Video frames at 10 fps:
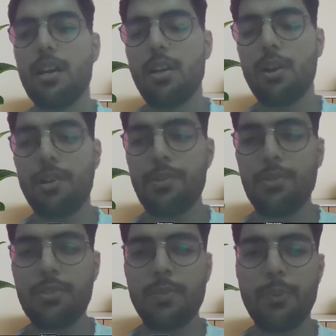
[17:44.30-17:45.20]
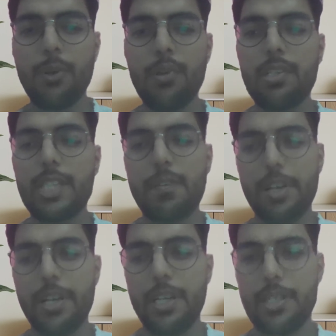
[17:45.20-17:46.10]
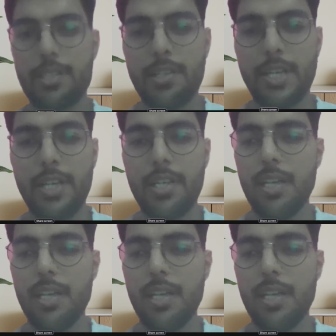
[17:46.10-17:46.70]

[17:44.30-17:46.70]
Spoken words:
not used beyond 7 days, right?